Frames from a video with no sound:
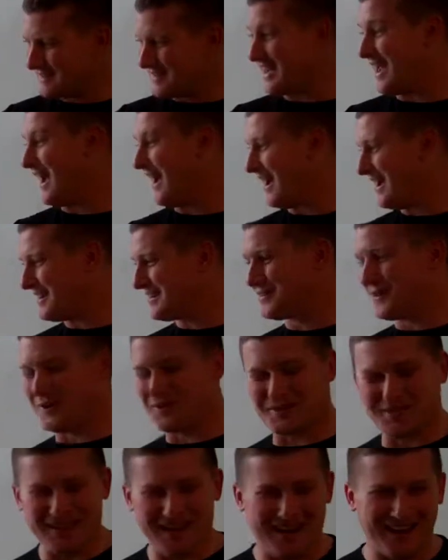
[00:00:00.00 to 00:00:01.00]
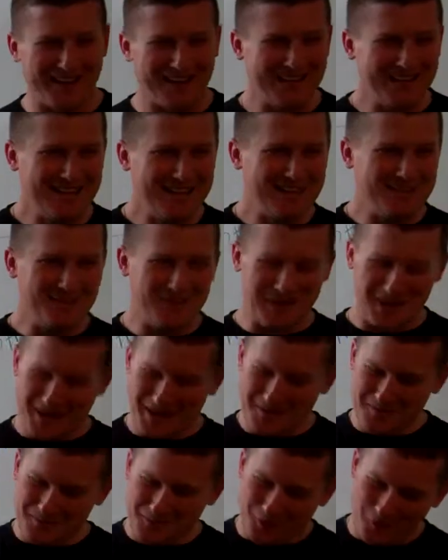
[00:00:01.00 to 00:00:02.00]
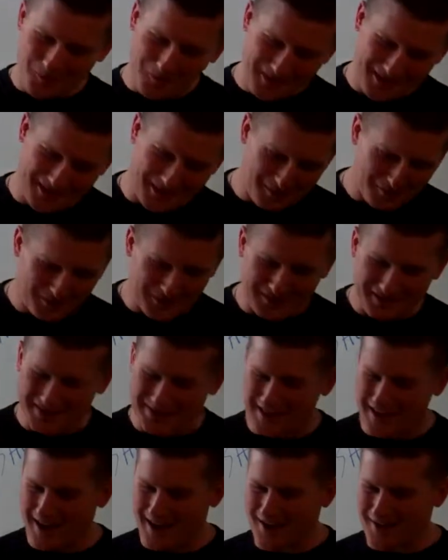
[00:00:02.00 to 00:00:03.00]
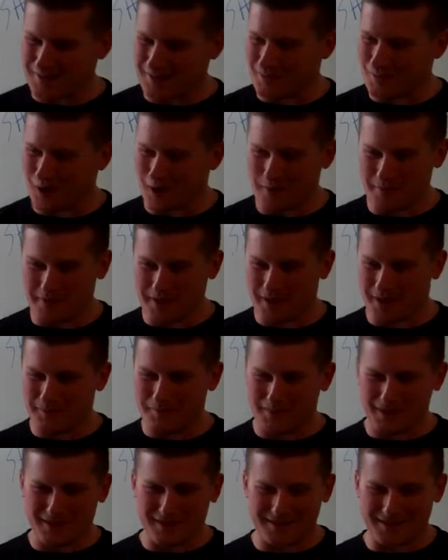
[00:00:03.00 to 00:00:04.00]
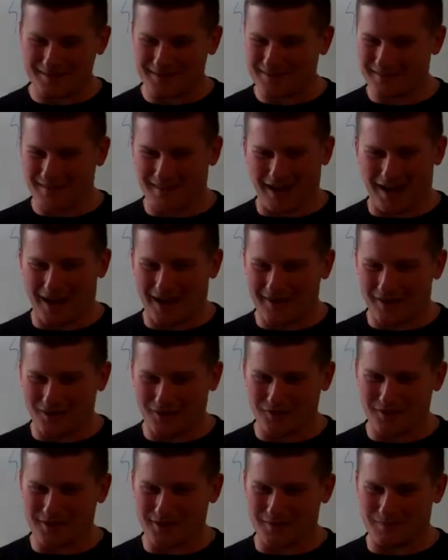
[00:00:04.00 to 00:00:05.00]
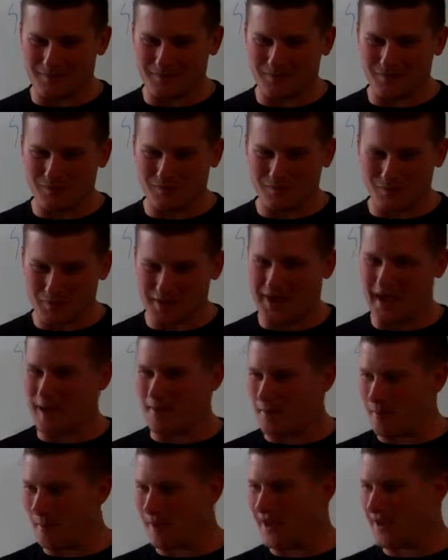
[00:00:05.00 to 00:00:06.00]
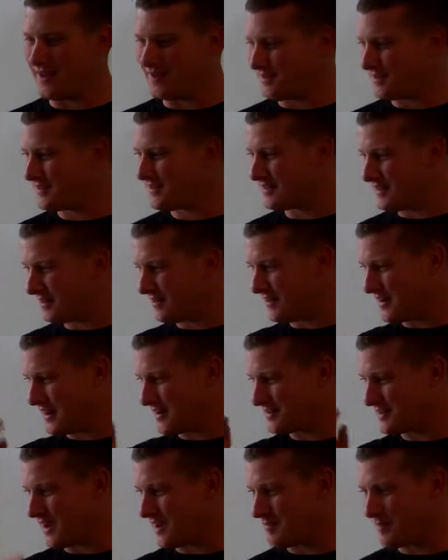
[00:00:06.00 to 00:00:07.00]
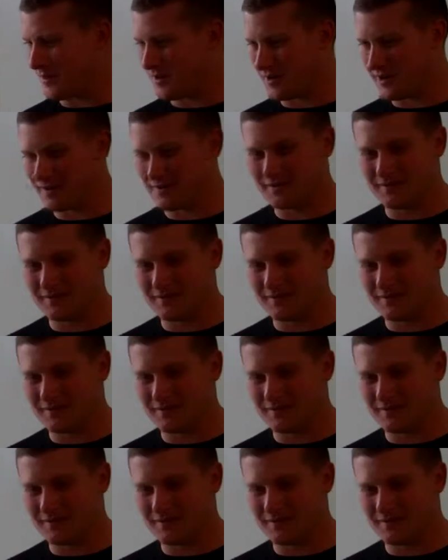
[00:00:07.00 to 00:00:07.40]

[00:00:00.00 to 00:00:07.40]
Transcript: yeah, but it broke me completely down and brought me up, and I literally became a man during that time period.